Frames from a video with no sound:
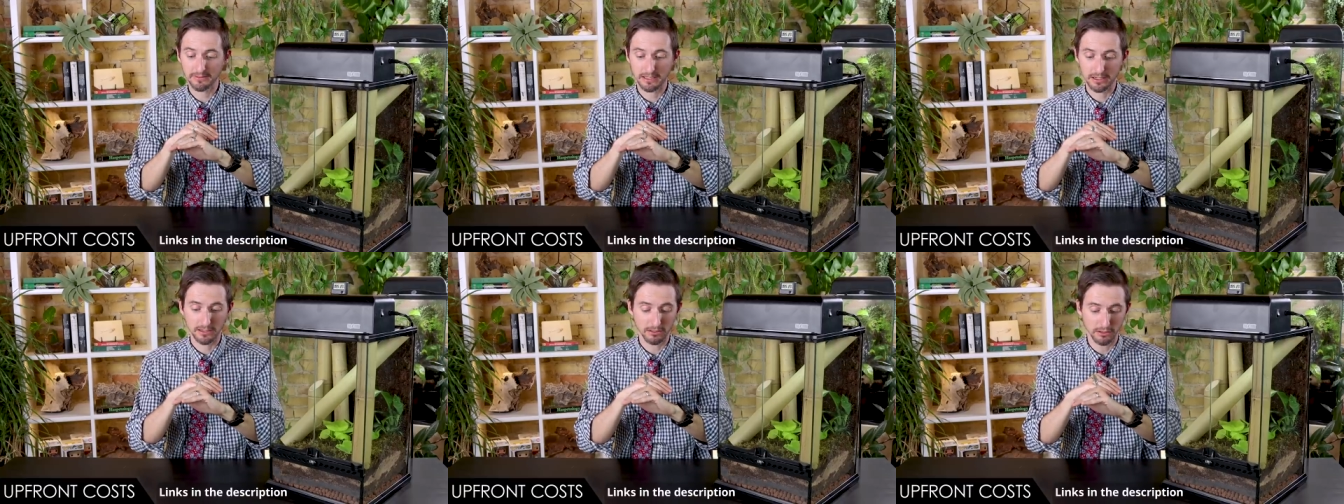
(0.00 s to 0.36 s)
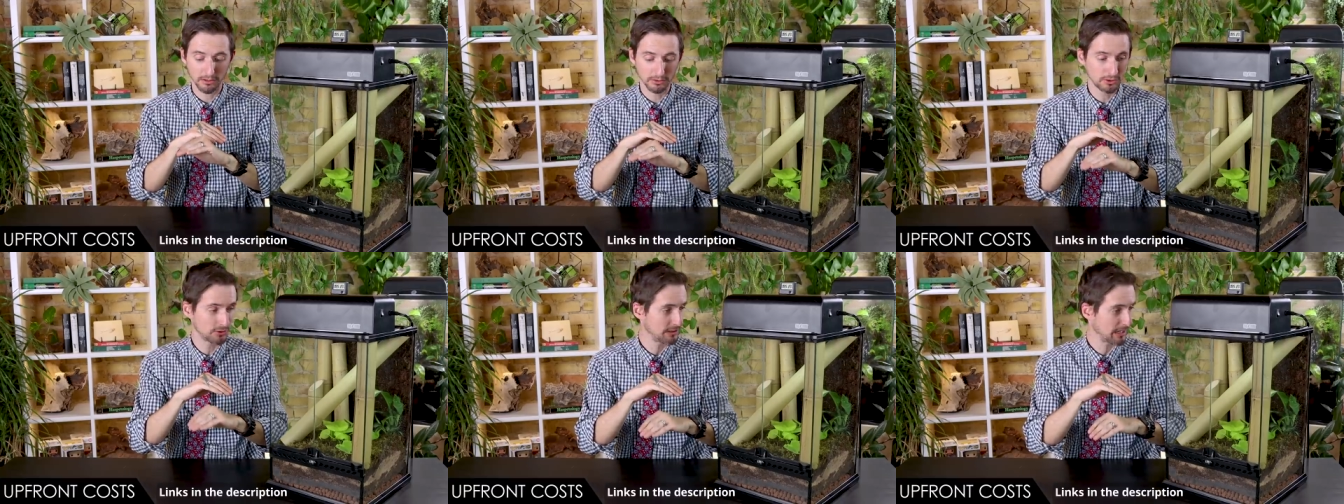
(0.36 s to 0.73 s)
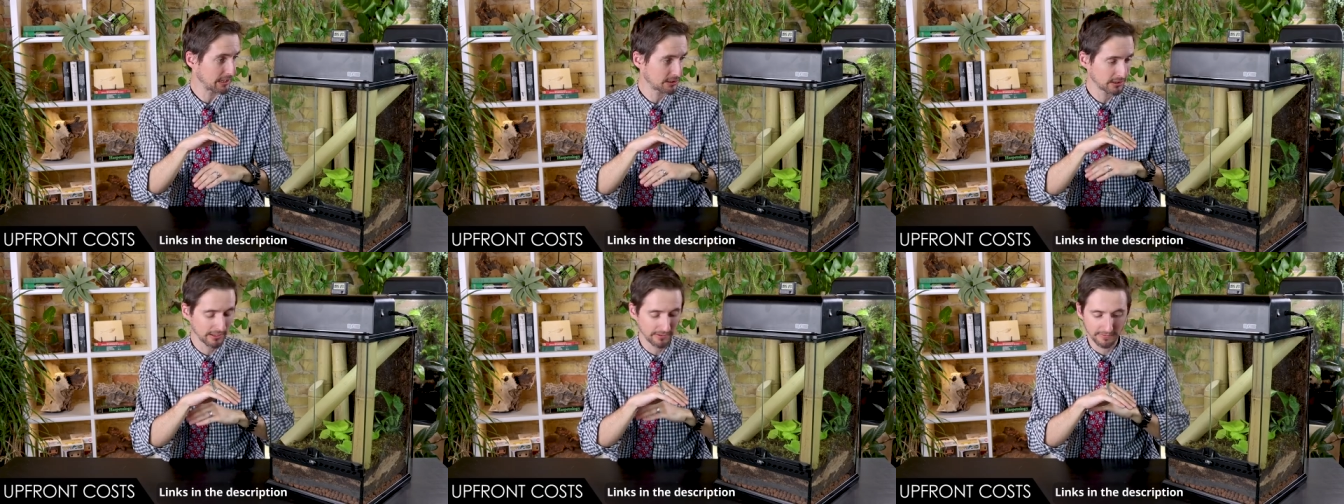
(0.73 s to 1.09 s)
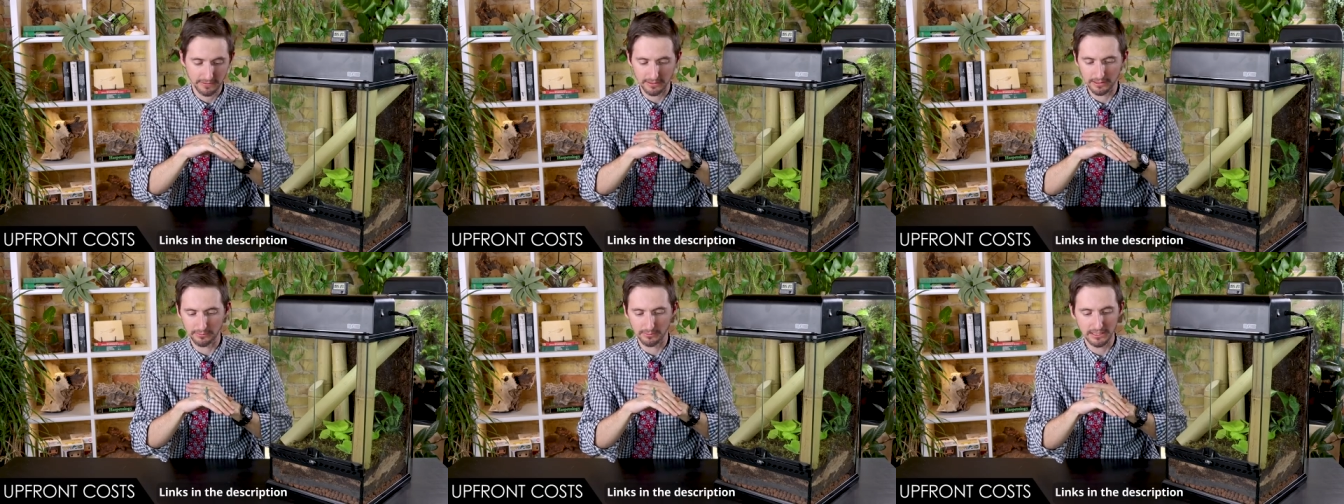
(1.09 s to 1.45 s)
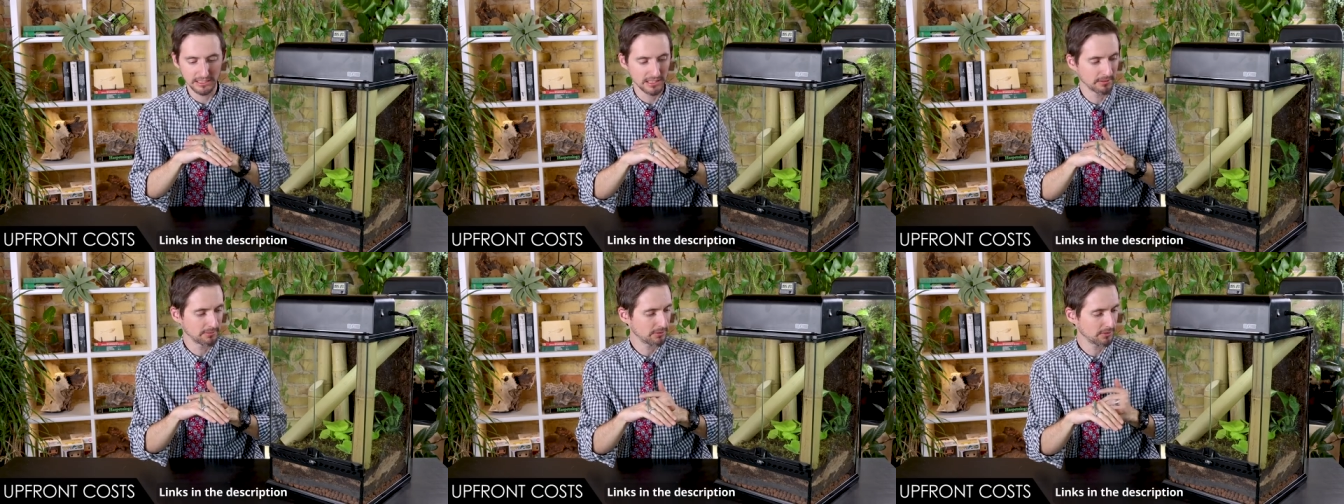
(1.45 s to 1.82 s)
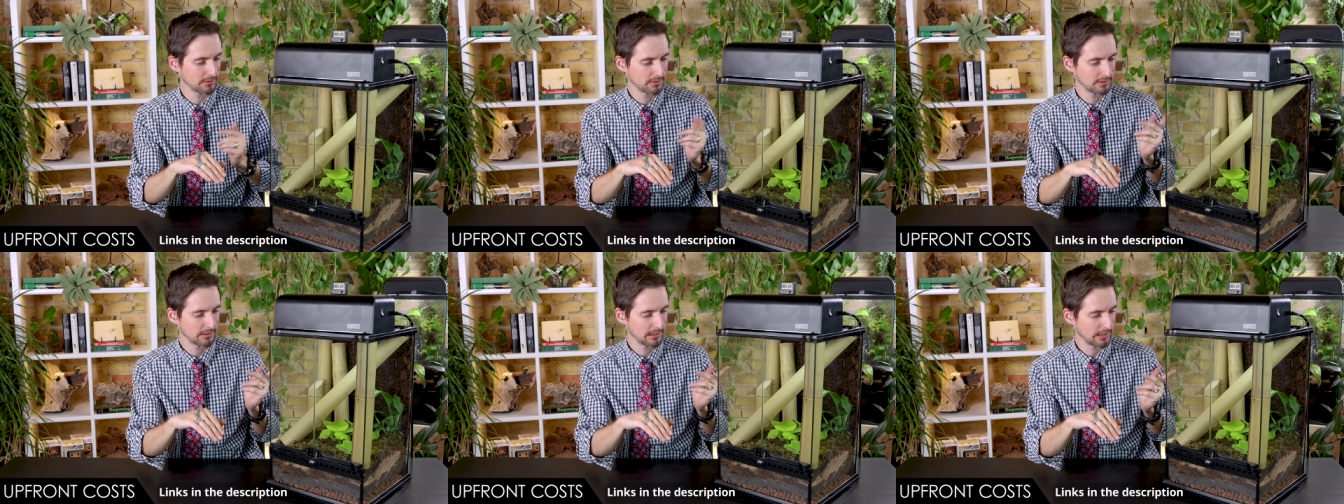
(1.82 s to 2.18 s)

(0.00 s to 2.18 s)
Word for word: of the enclosure is actually fairly reasonable.